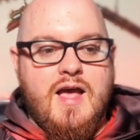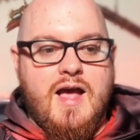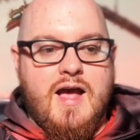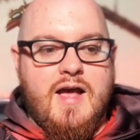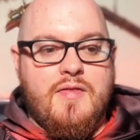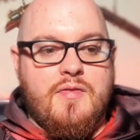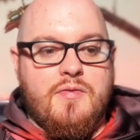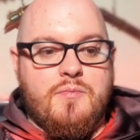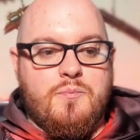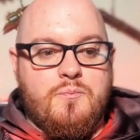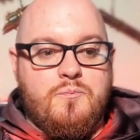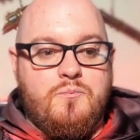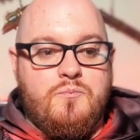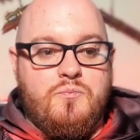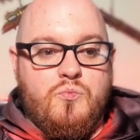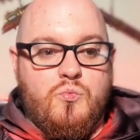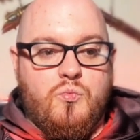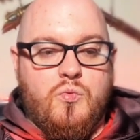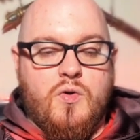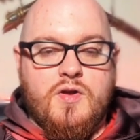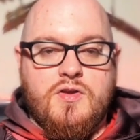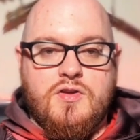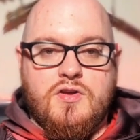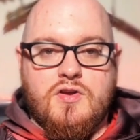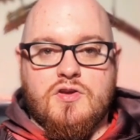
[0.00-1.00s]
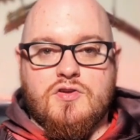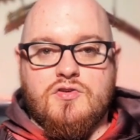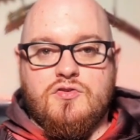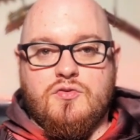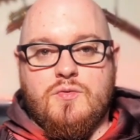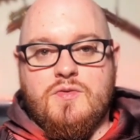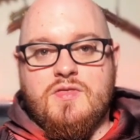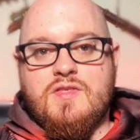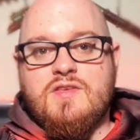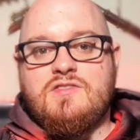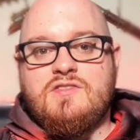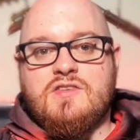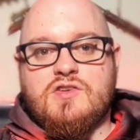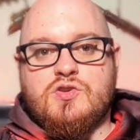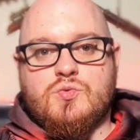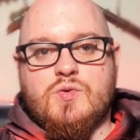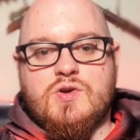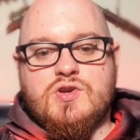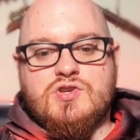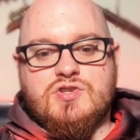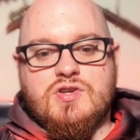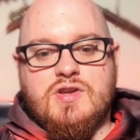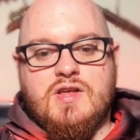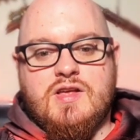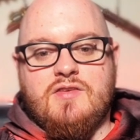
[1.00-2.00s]
And what you can do in this
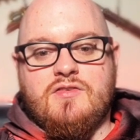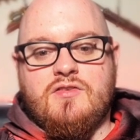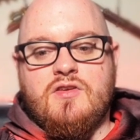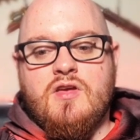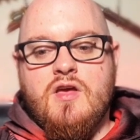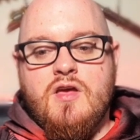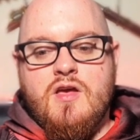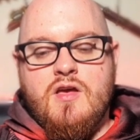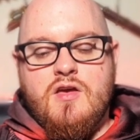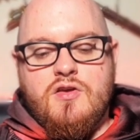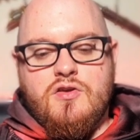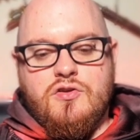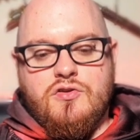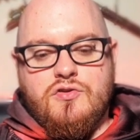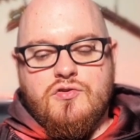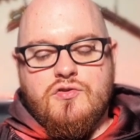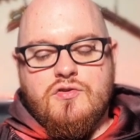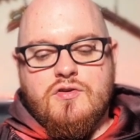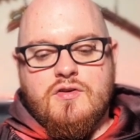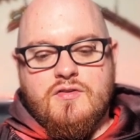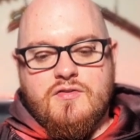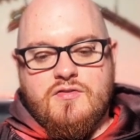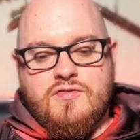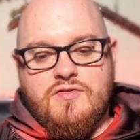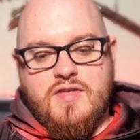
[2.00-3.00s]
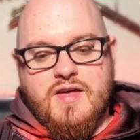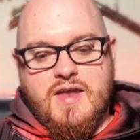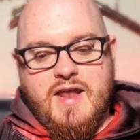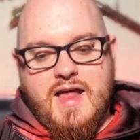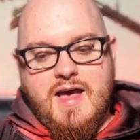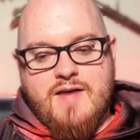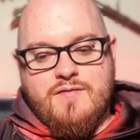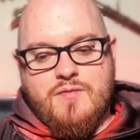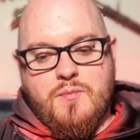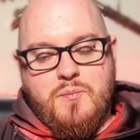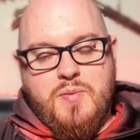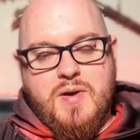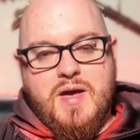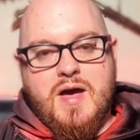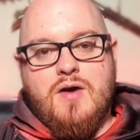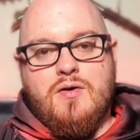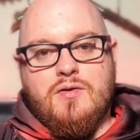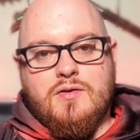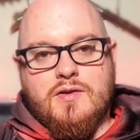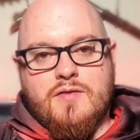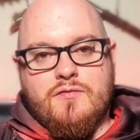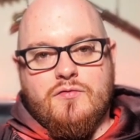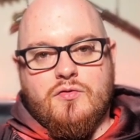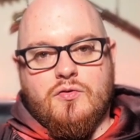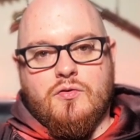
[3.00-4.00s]
situation is units that have a
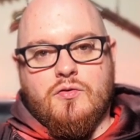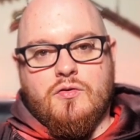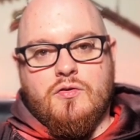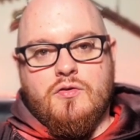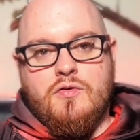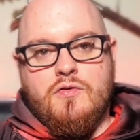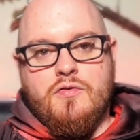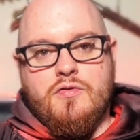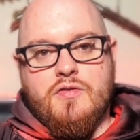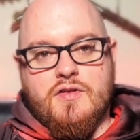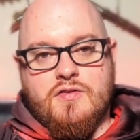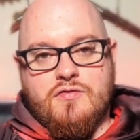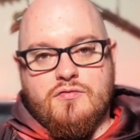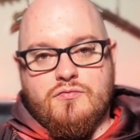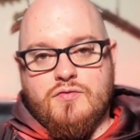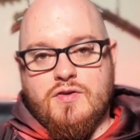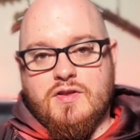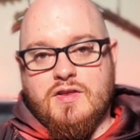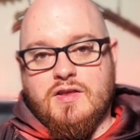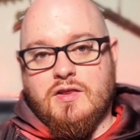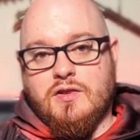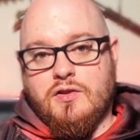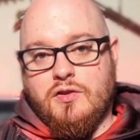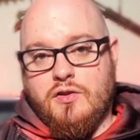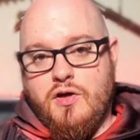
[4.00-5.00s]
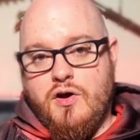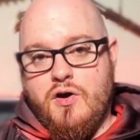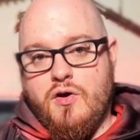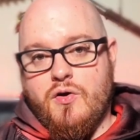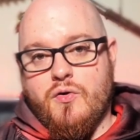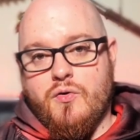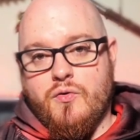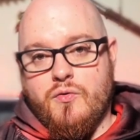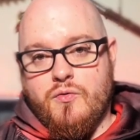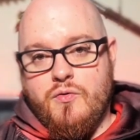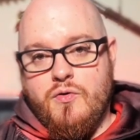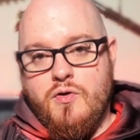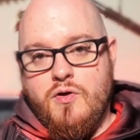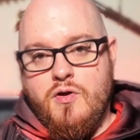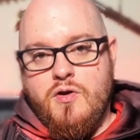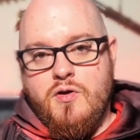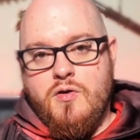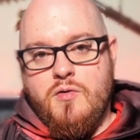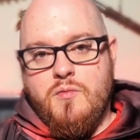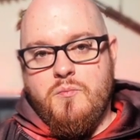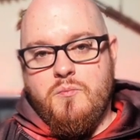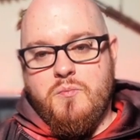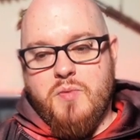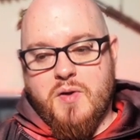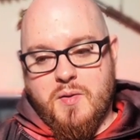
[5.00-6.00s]
power level that's really low
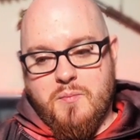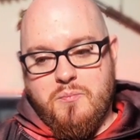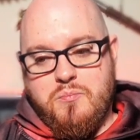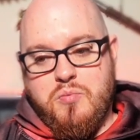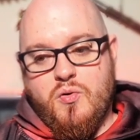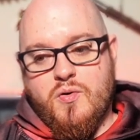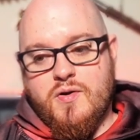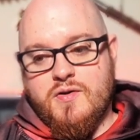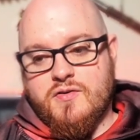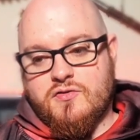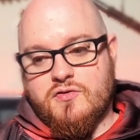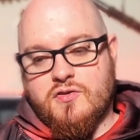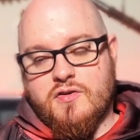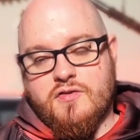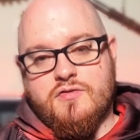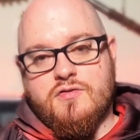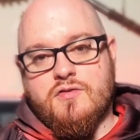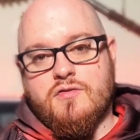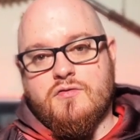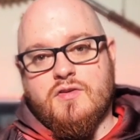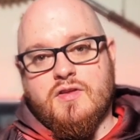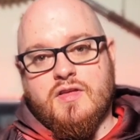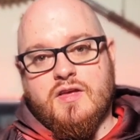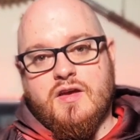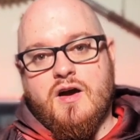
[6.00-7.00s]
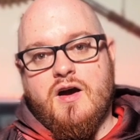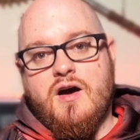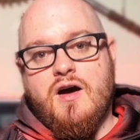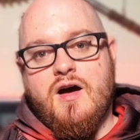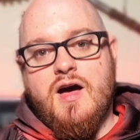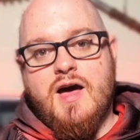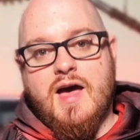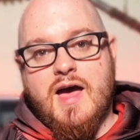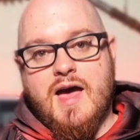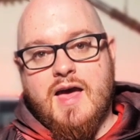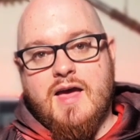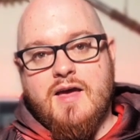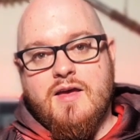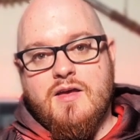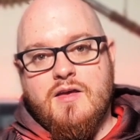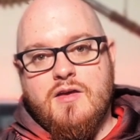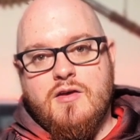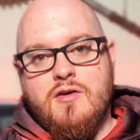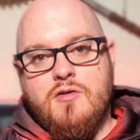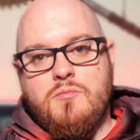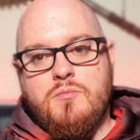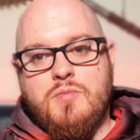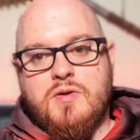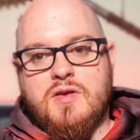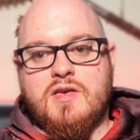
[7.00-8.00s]
but a points cost that's really high
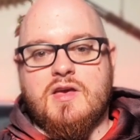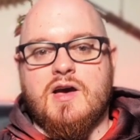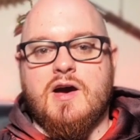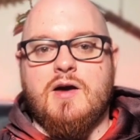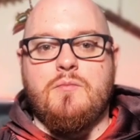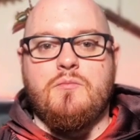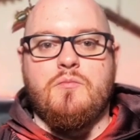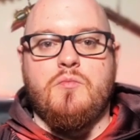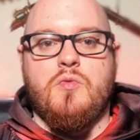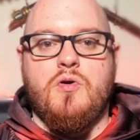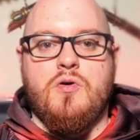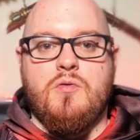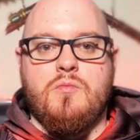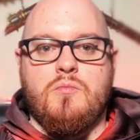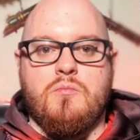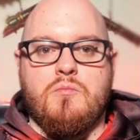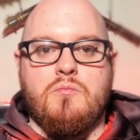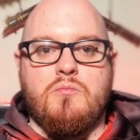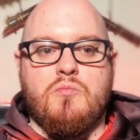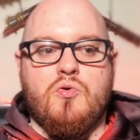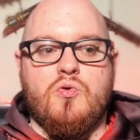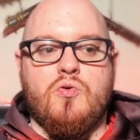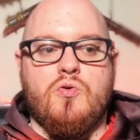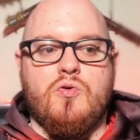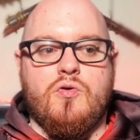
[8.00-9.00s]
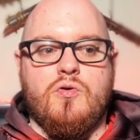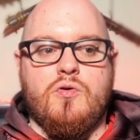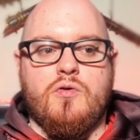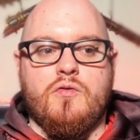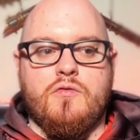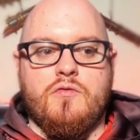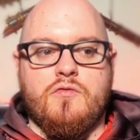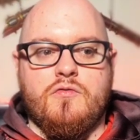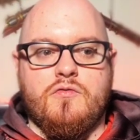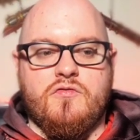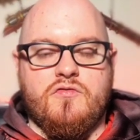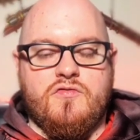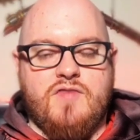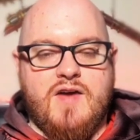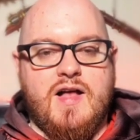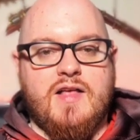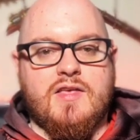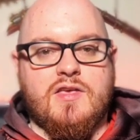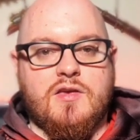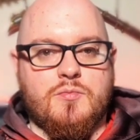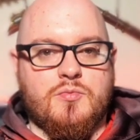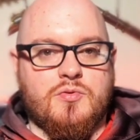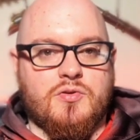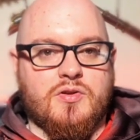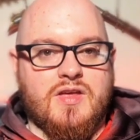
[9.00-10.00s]
become more
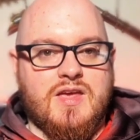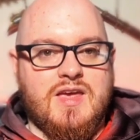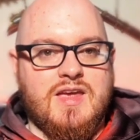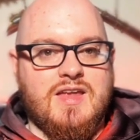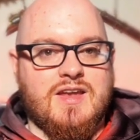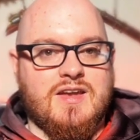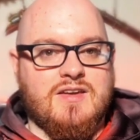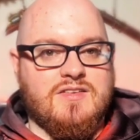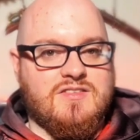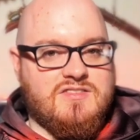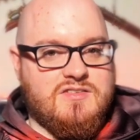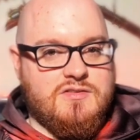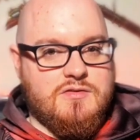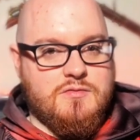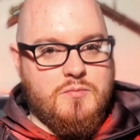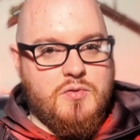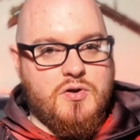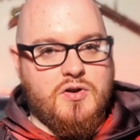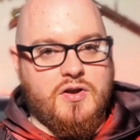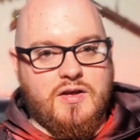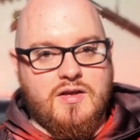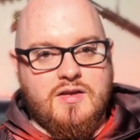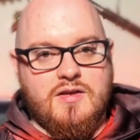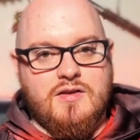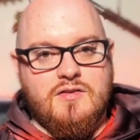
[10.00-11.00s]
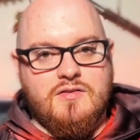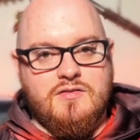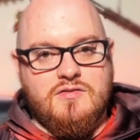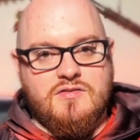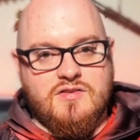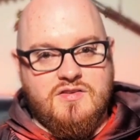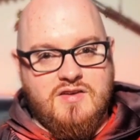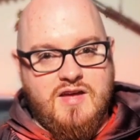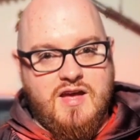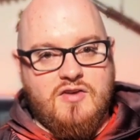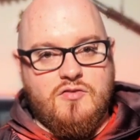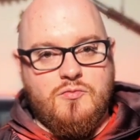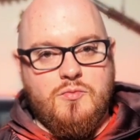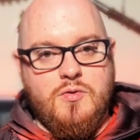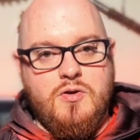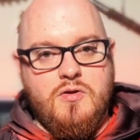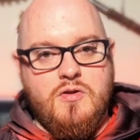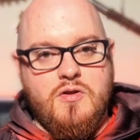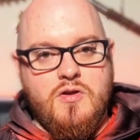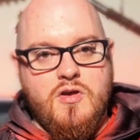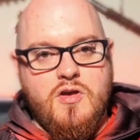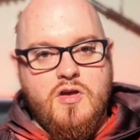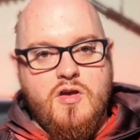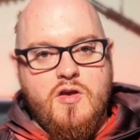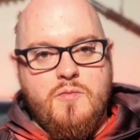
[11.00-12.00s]
valuable in a demonic detachment
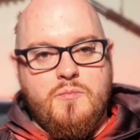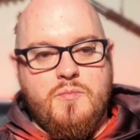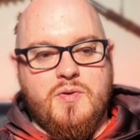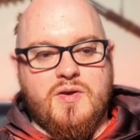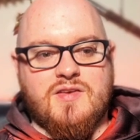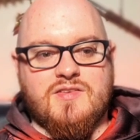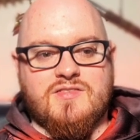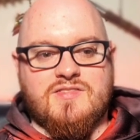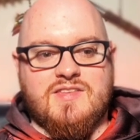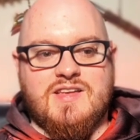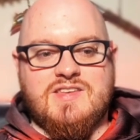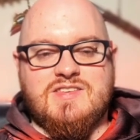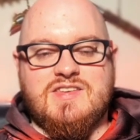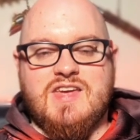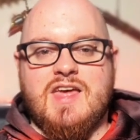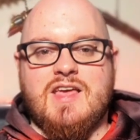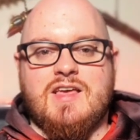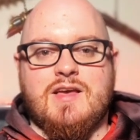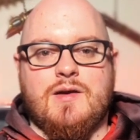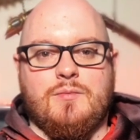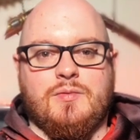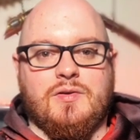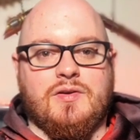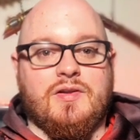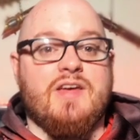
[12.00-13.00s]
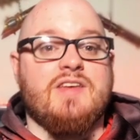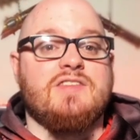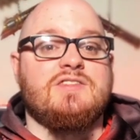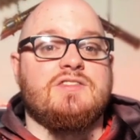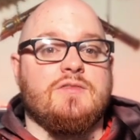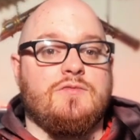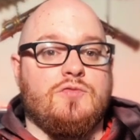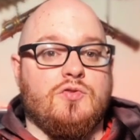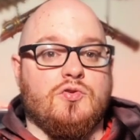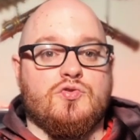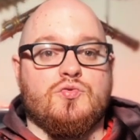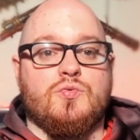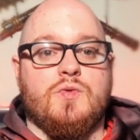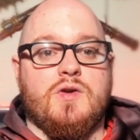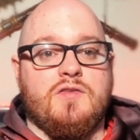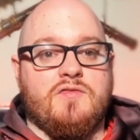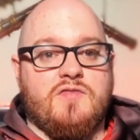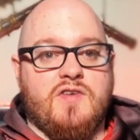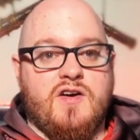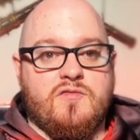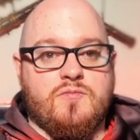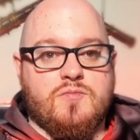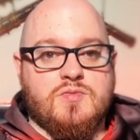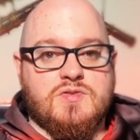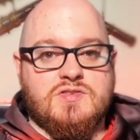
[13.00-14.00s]
because they take up less of your
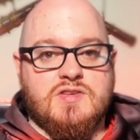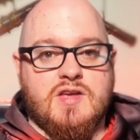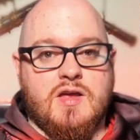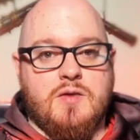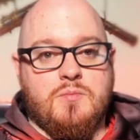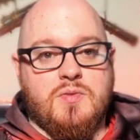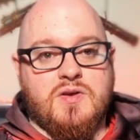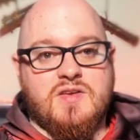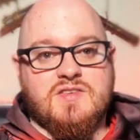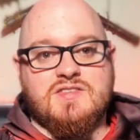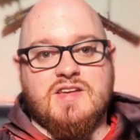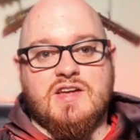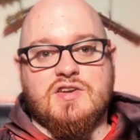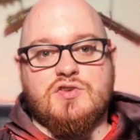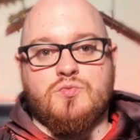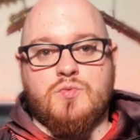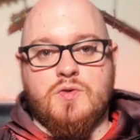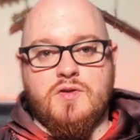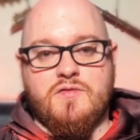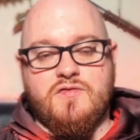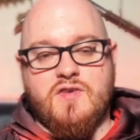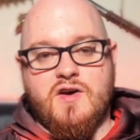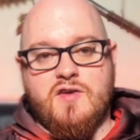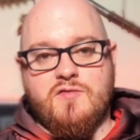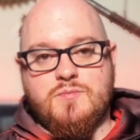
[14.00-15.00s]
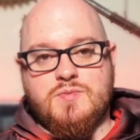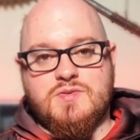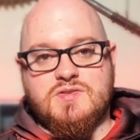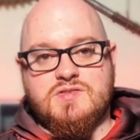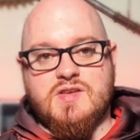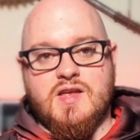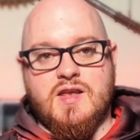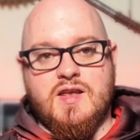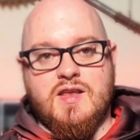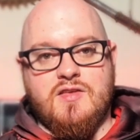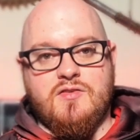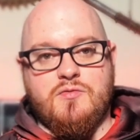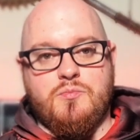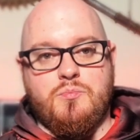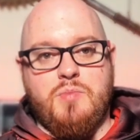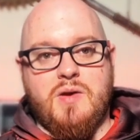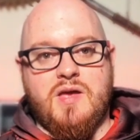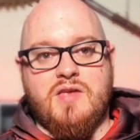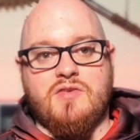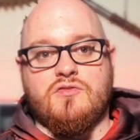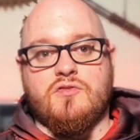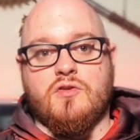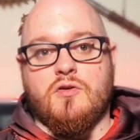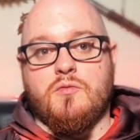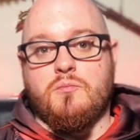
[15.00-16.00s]
25%, because that 25% is
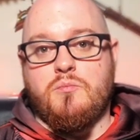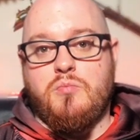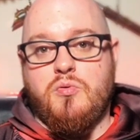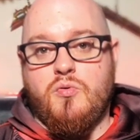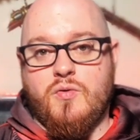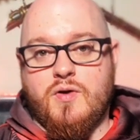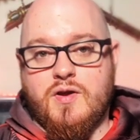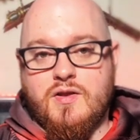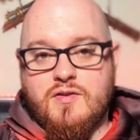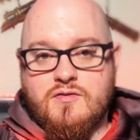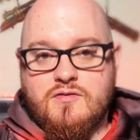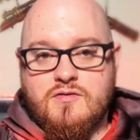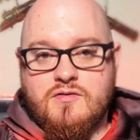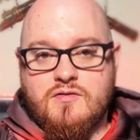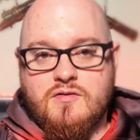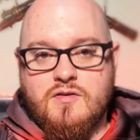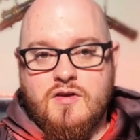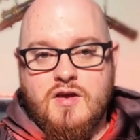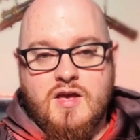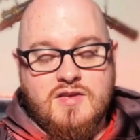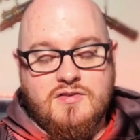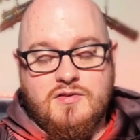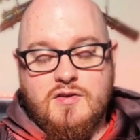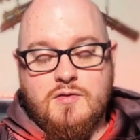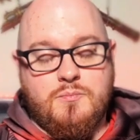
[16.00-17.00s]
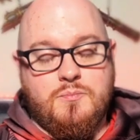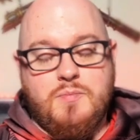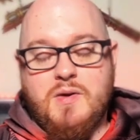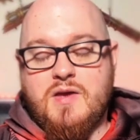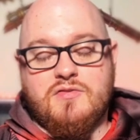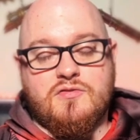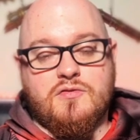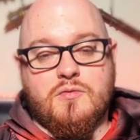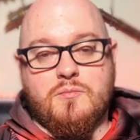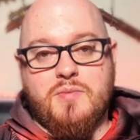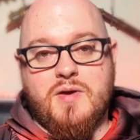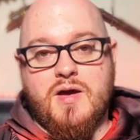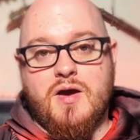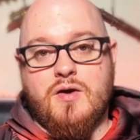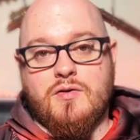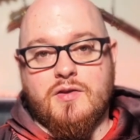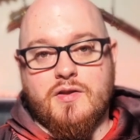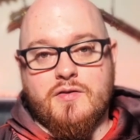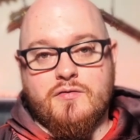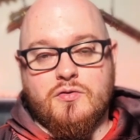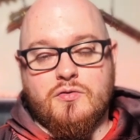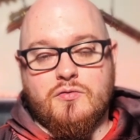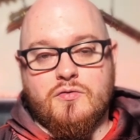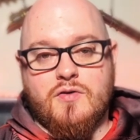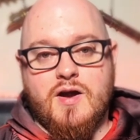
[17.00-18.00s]
based on points, is based on power
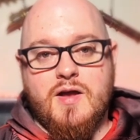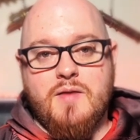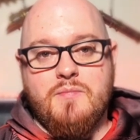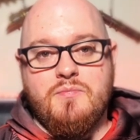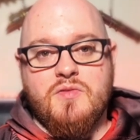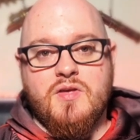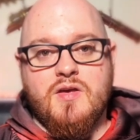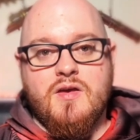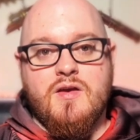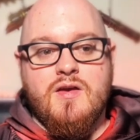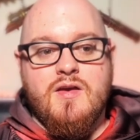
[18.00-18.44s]
level, right?